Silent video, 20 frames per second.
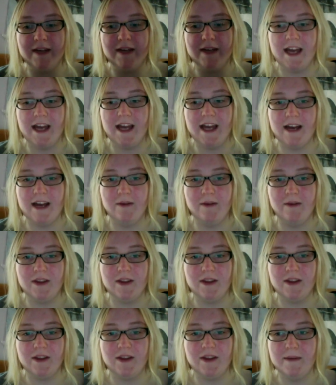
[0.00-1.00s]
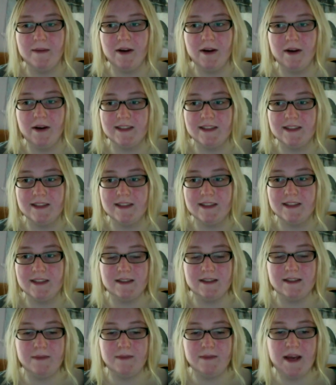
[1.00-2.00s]
he had it with Barrett at
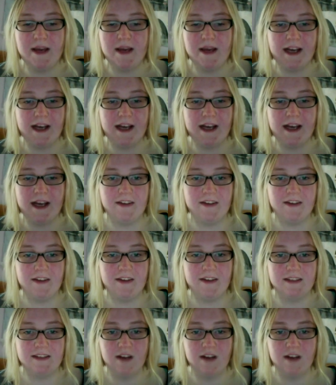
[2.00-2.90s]
Payback and everything.